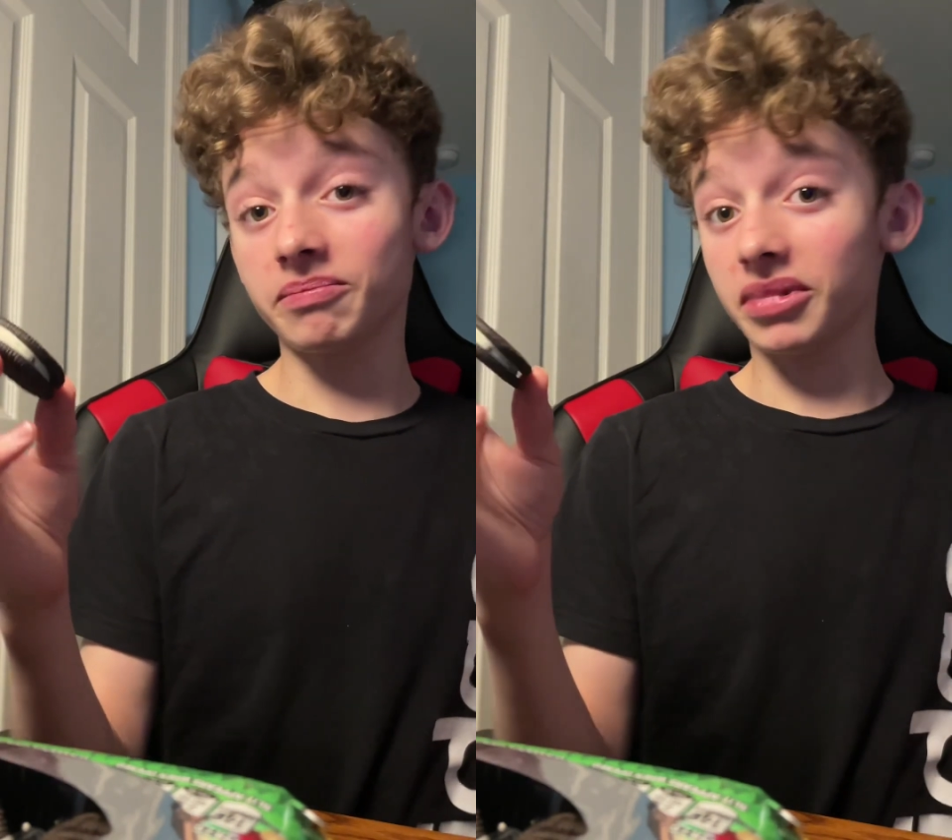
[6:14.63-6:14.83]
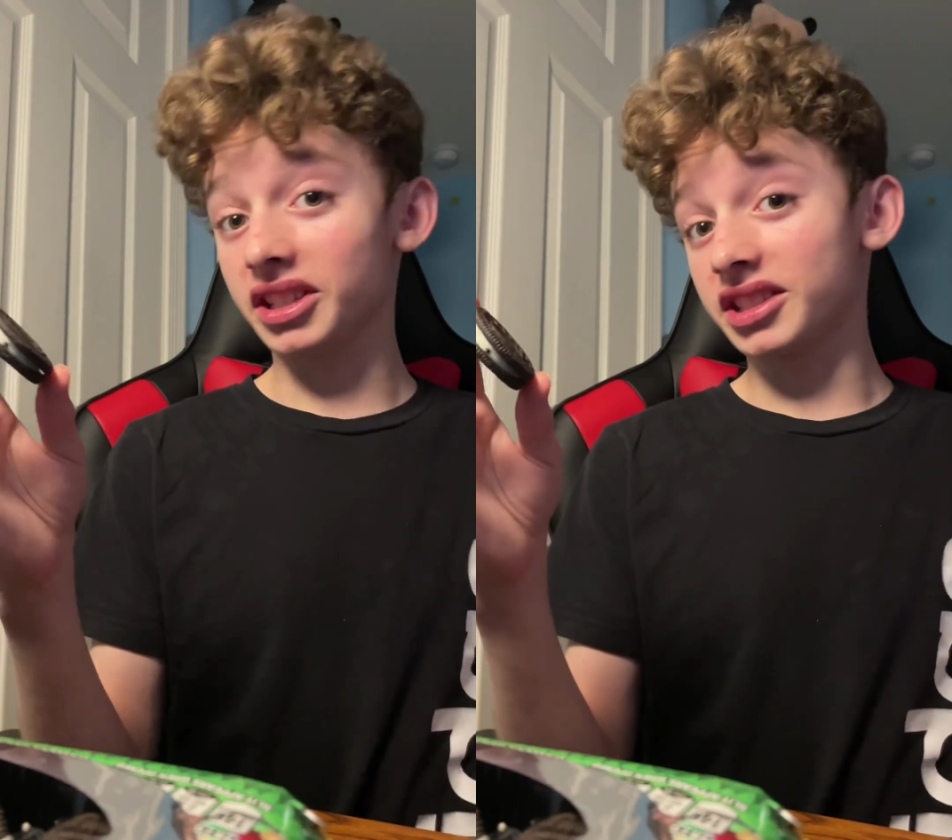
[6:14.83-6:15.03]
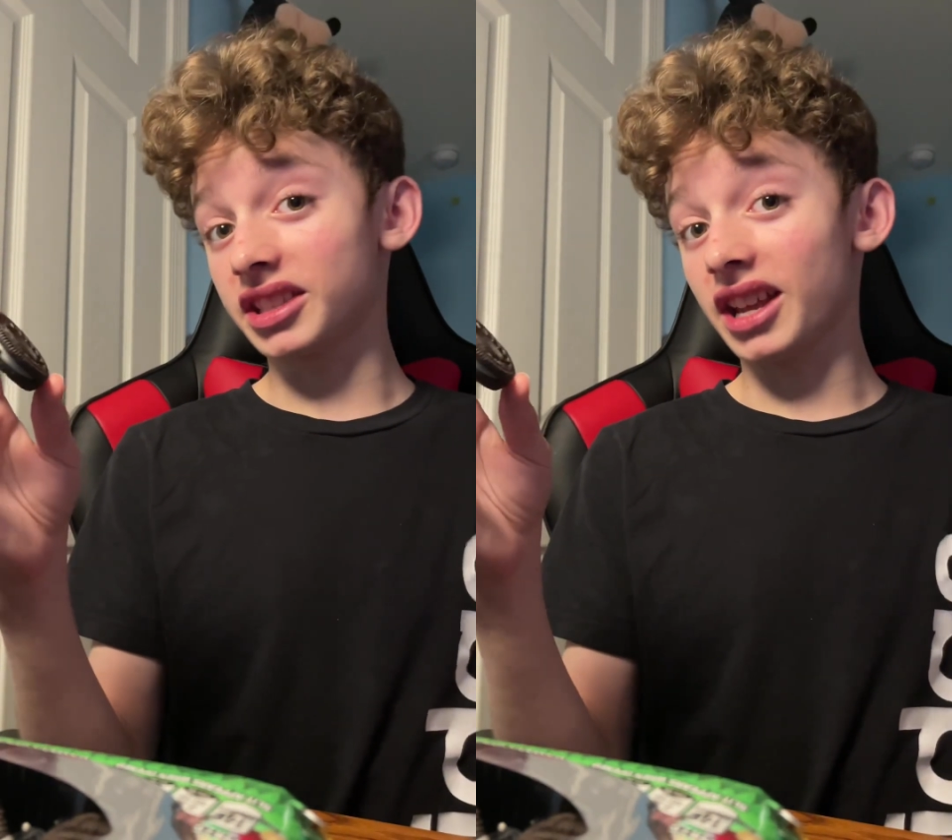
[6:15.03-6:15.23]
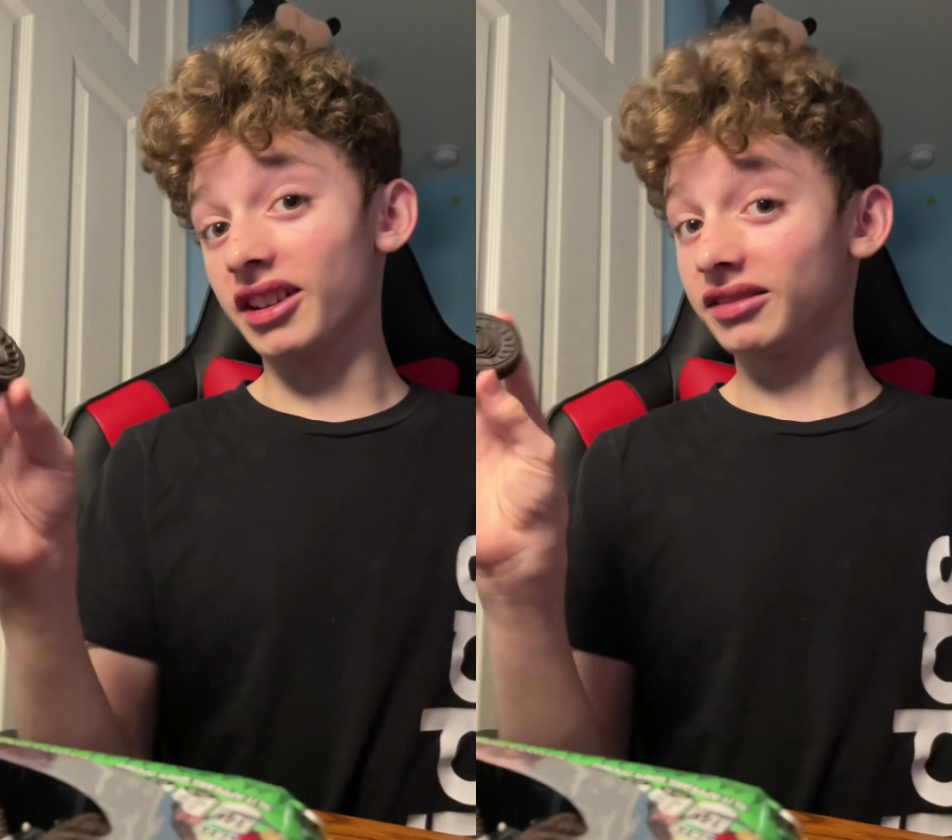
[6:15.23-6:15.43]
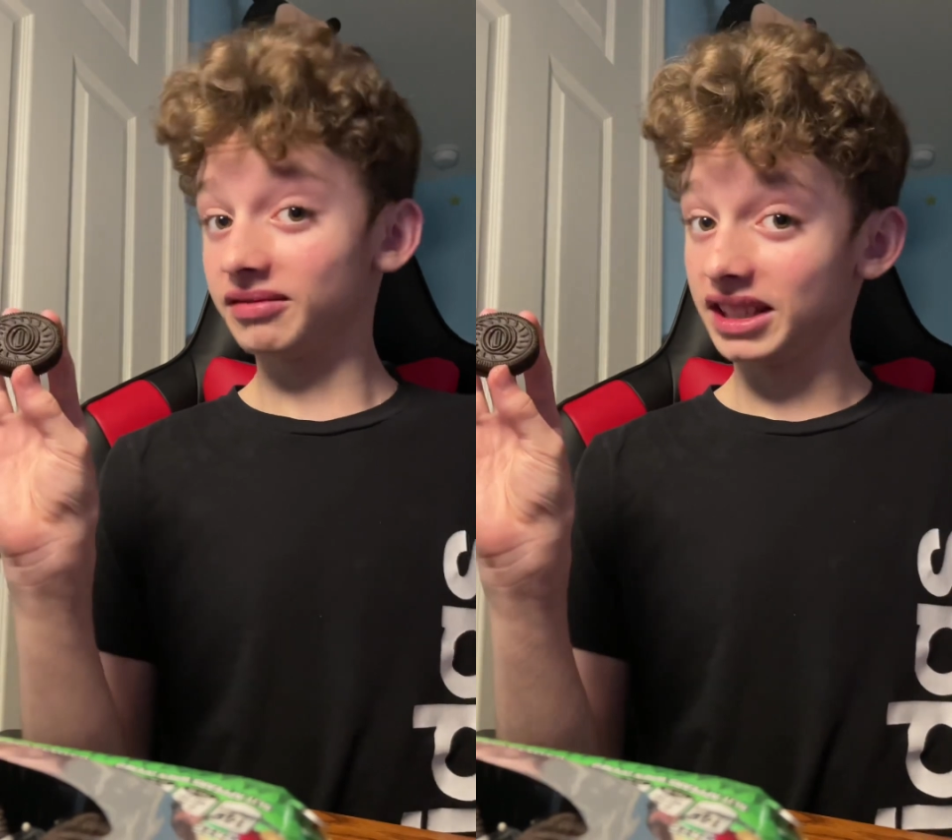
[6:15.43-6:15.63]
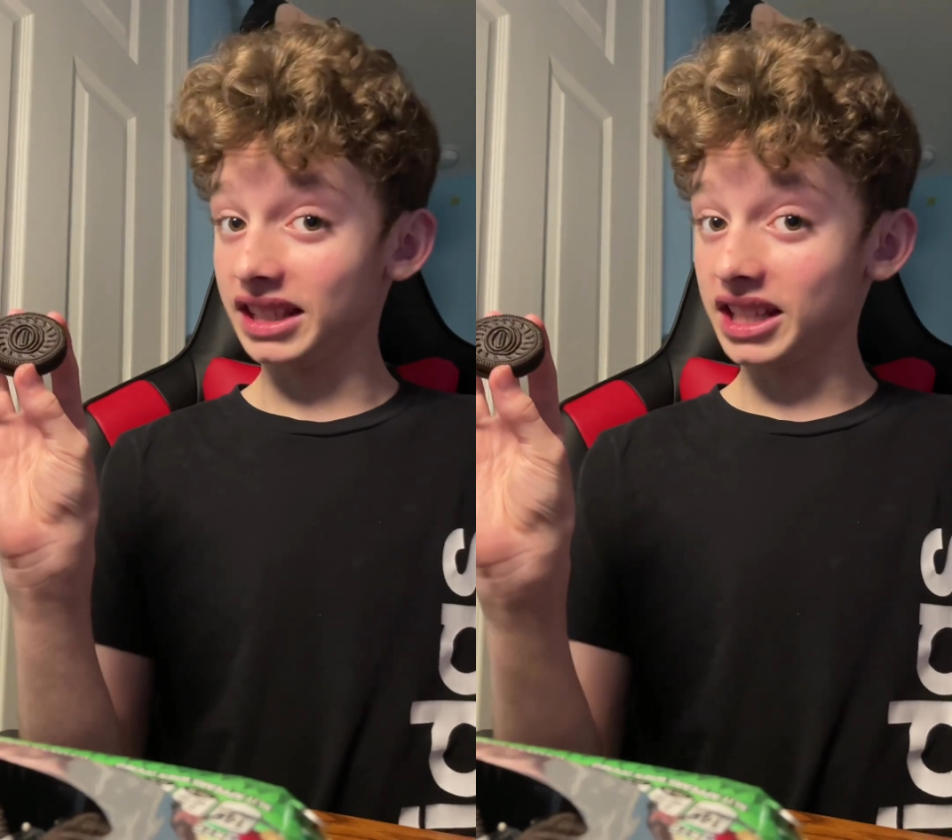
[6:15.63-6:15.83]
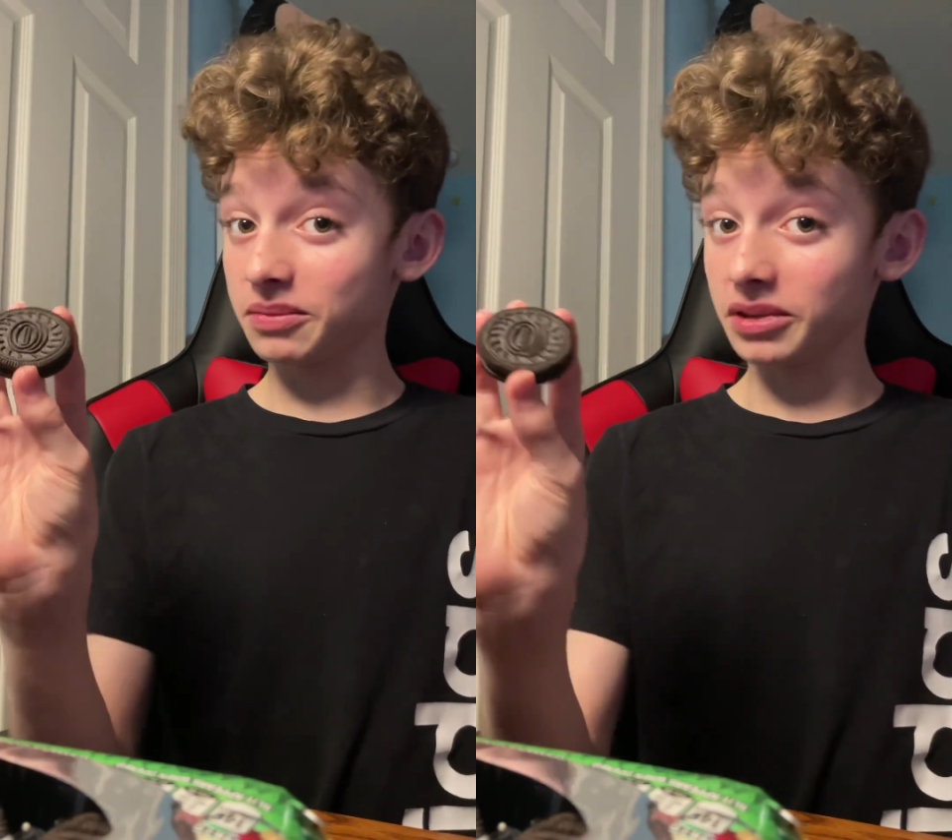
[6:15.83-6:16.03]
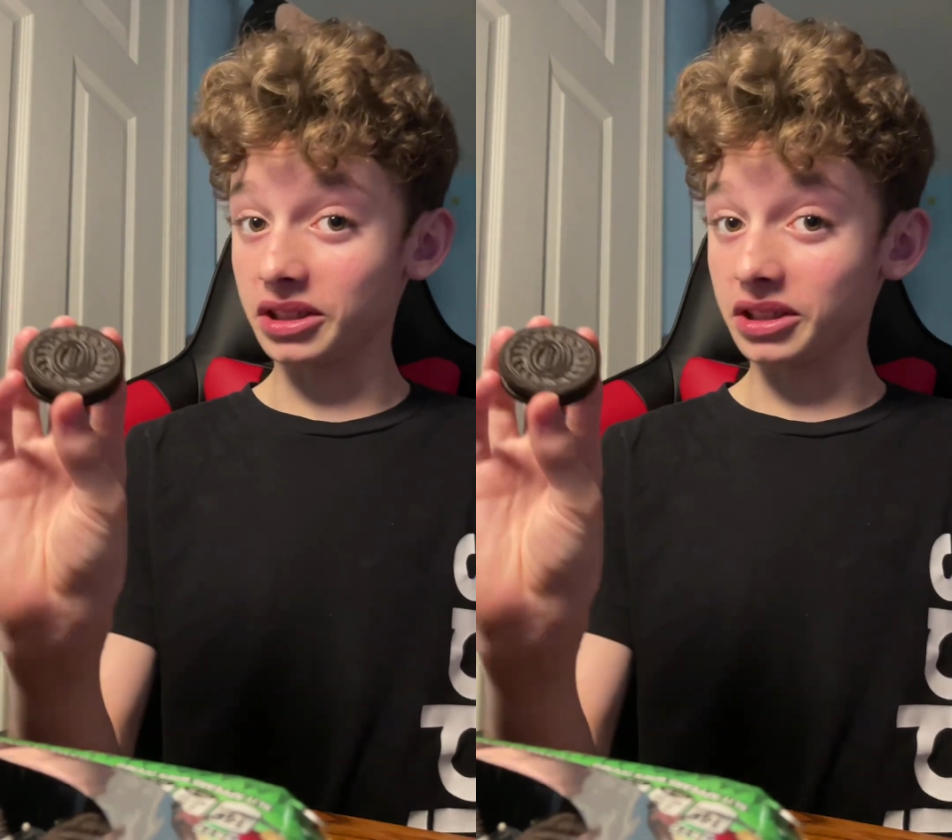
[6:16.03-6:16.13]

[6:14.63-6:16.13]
but it's there, and that's pretty